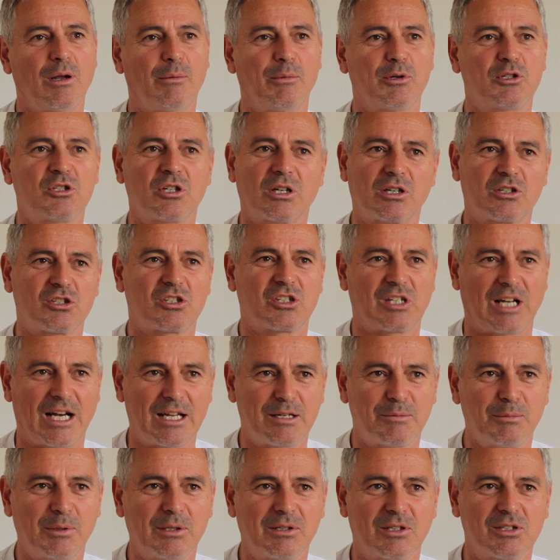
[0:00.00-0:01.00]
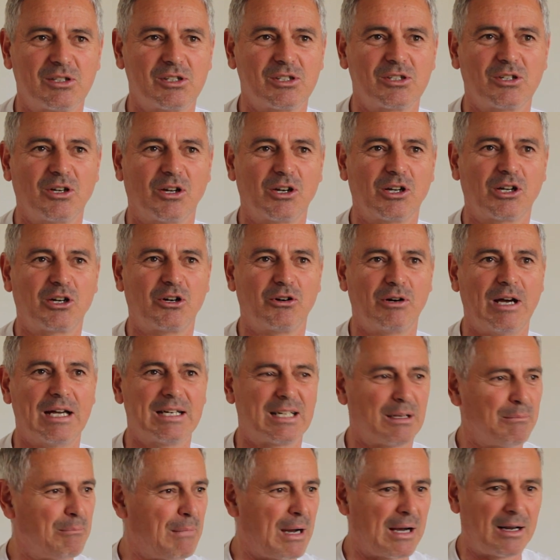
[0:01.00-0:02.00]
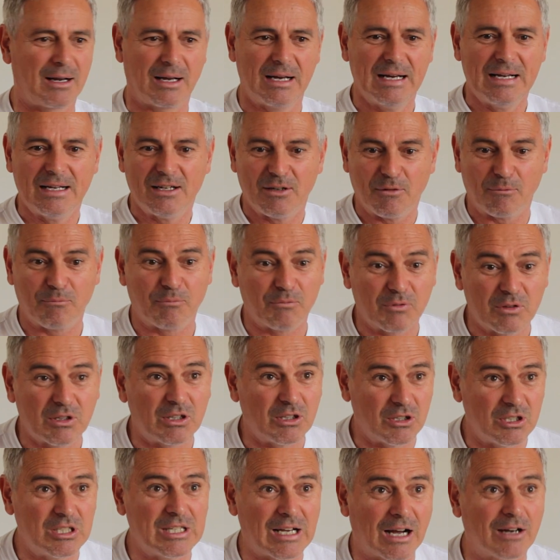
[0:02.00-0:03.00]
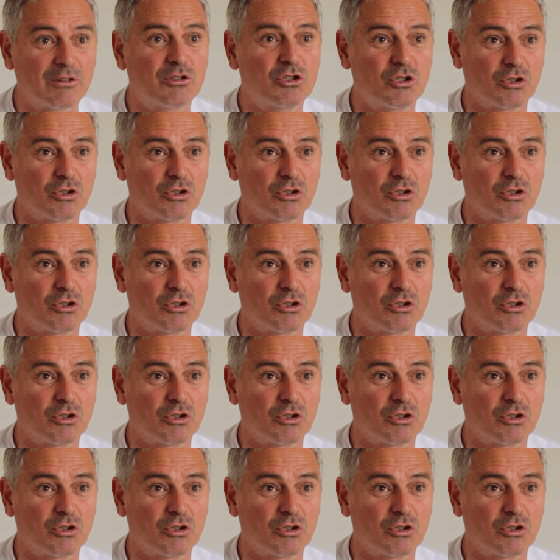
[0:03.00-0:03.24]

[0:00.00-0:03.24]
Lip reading: how much excitement this is going to create among young